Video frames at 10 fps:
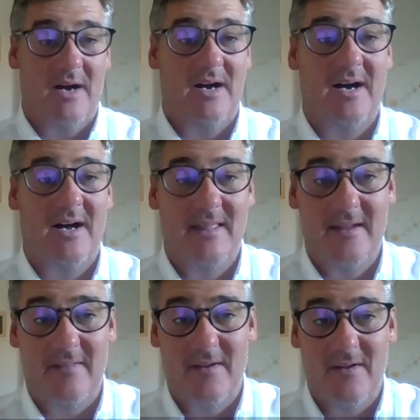I
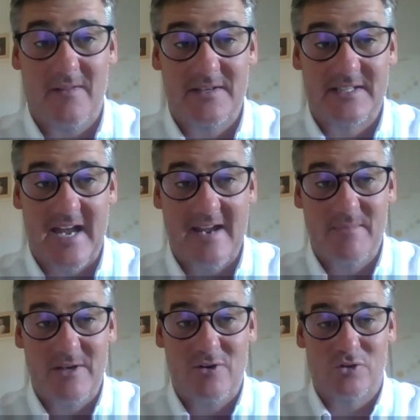think they are the same,
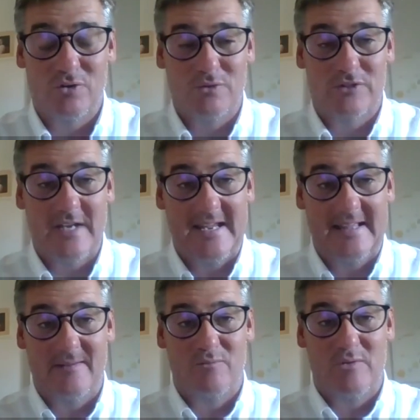because obviously
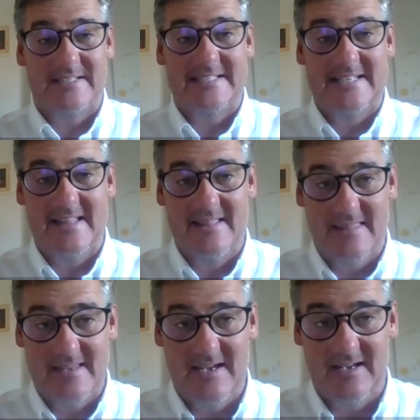
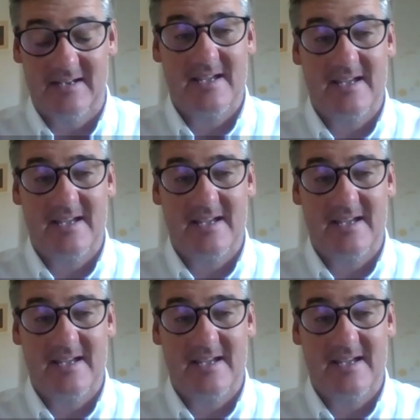Residencia